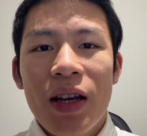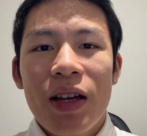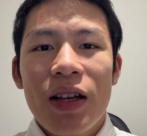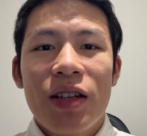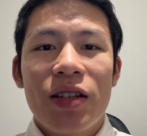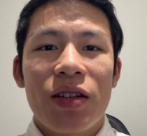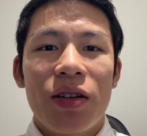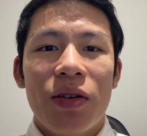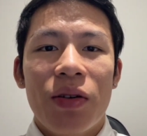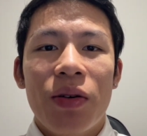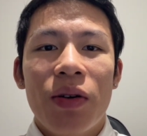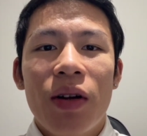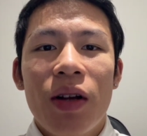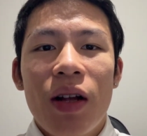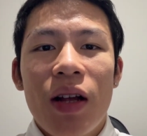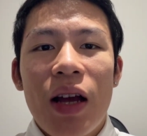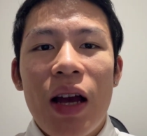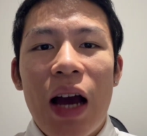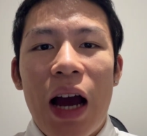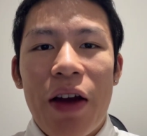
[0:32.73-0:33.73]
So
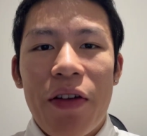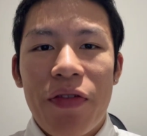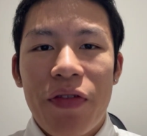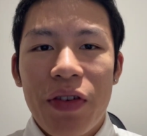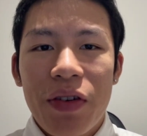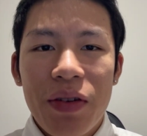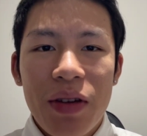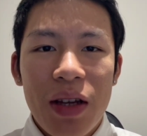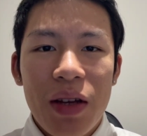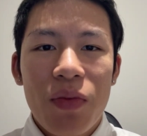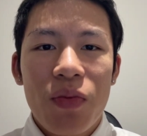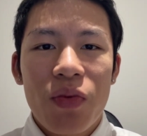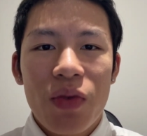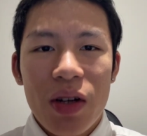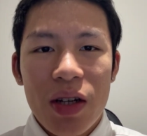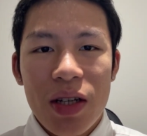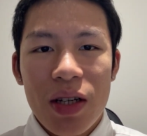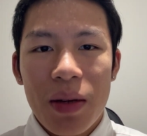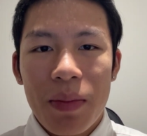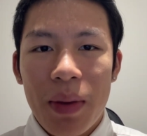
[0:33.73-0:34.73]
I thought it
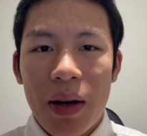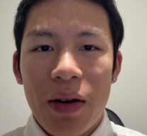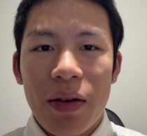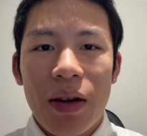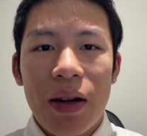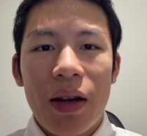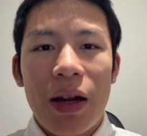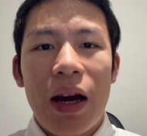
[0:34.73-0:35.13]
was about